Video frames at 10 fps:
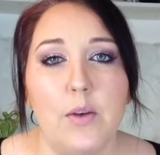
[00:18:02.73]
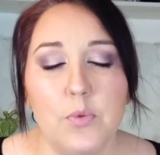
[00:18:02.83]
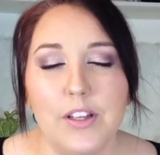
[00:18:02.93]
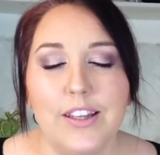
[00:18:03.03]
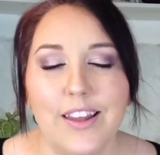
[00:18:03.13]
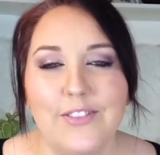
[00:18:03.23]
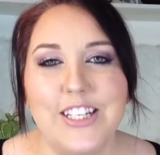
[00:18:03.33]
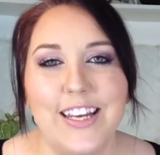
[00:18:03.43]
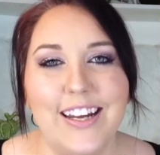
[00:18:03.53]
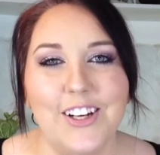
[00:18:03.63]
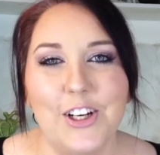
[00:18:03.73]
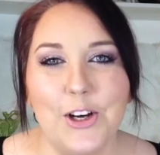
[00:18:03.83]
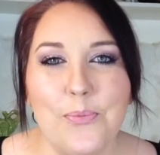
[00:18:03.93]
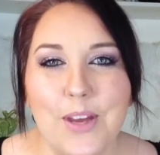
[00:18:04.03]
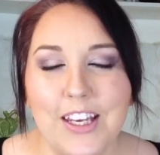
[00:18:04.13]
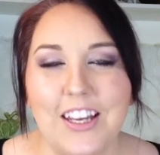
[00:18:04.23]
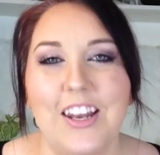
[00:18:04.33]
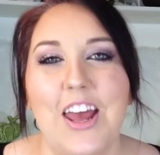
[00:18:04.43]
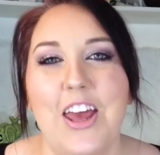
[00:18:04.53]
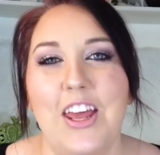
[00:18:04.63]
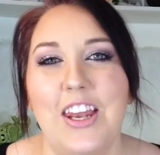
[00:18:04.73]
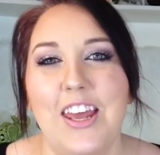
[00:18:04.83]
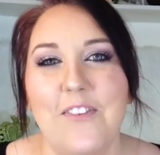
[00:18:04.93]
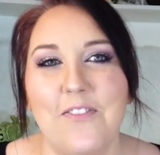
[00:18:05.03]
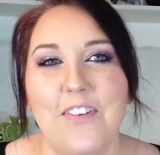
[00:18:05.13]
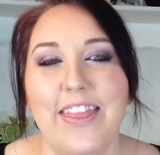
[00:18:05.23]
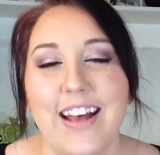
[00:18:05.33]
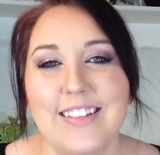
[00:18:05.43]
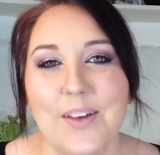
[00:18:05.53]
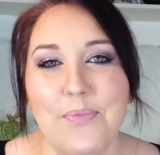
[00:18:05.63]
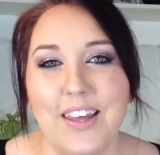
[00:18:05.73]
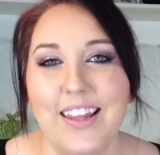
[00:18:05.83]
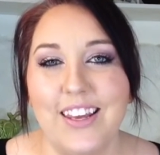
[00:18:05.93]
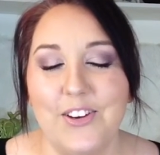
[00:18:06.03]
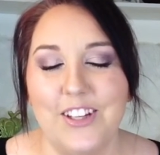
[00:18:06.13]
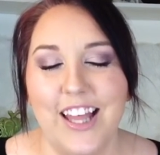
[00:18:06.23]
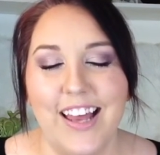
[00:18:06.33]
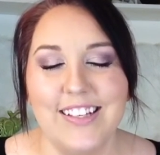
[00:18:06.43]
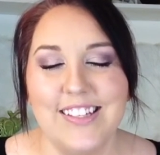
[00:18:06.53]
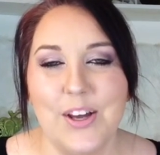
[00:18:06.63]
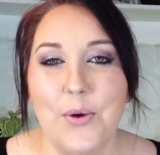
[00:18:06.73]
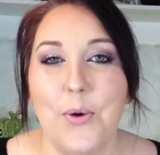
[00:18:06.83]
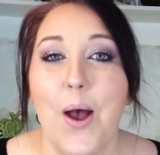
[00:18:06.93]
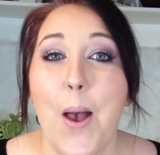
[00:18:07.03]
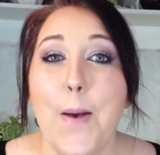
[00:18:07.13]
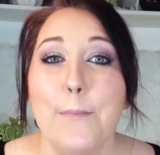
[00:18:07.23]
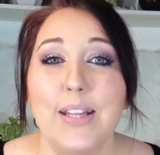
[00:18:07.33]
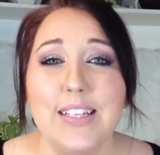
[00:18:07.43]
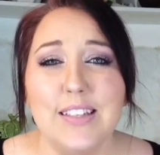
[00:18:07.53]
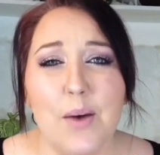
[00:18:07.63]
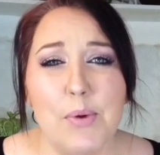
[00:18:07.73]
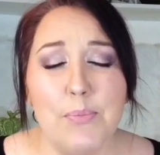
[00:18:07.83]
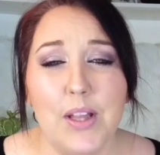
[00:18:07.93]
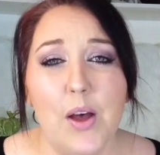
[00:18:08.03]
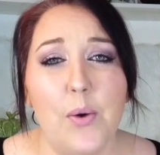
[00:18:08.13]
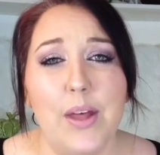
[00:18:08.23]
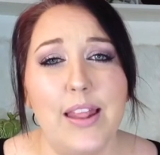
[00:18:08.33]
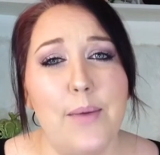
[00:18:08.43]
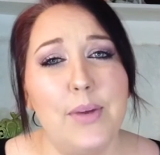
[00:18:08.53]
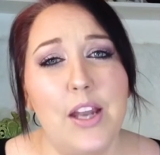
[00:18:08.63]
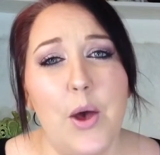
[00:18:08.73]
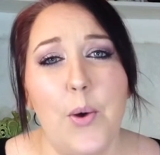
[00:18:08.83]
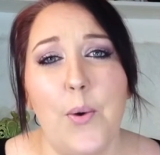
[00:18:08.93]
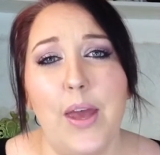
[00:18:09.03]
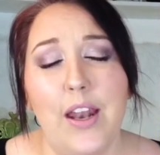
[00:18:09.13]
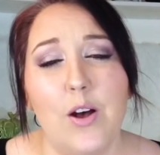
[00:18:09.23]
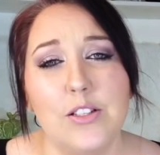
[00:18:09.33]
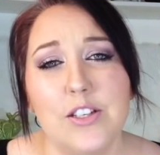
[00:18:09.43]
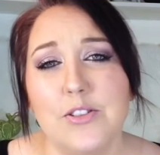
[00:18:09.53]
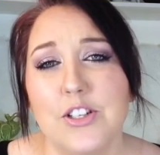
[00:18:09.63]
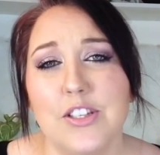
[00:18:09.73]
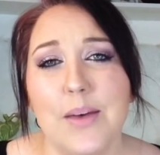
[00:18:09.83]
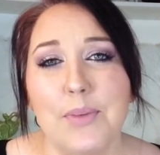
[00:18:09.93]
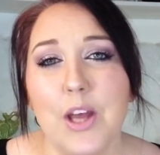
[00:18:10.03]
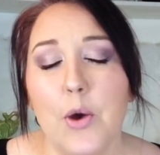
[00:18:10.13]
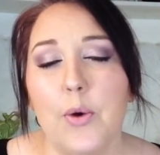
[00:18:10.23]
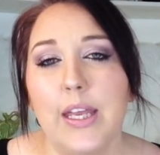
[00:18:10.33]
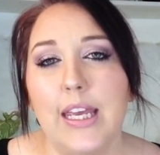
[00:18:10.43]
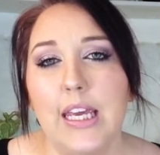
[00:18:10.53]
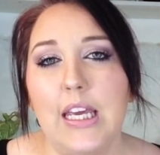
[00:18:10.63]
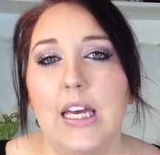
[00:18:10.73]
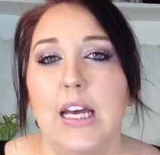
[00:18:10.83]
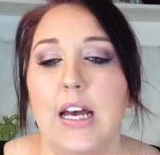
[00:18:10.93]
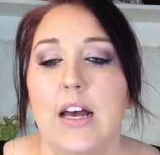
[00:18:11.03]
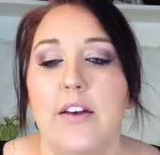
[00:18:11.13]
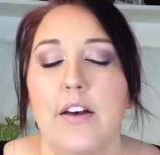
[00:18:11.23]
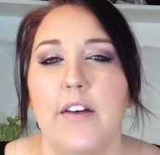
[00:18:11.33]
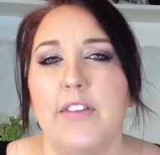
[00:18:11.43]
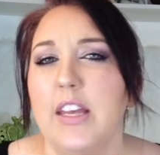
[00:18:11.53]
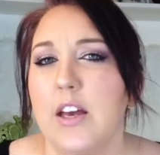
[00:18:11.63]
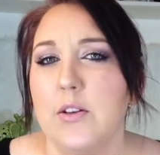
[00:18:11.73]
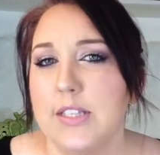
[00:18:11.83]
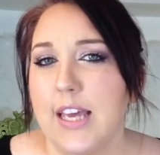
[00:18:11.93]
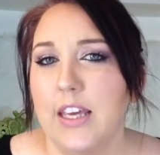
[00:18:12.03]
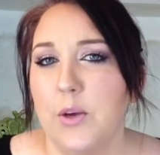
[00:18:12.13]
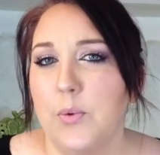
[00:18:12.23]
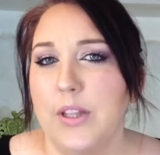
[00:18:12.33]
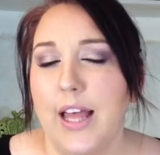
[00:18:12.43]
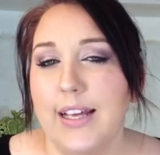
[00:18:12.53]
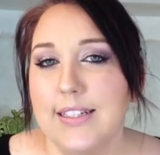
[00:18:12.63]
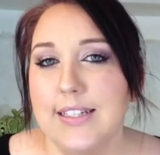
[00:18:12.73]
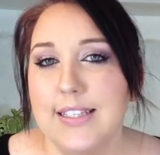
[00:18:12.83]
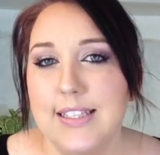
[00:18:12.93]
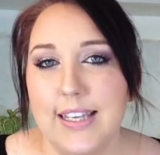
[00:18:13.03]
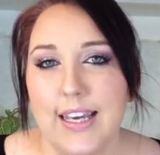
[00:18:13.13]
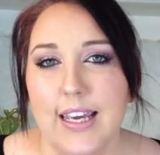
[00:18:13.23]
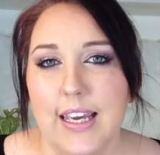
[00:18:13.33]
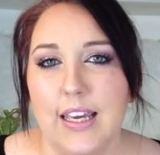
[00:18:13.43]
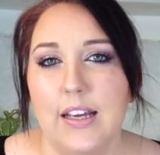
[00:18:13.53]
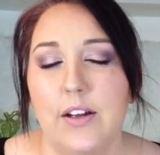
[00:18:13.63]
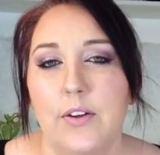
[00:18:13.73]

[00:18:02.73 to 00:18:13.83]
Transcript: I'd really love to hear your opinion and if that's something that you would like. So please comment below and let me know, and also just let me know any videos that you would like to see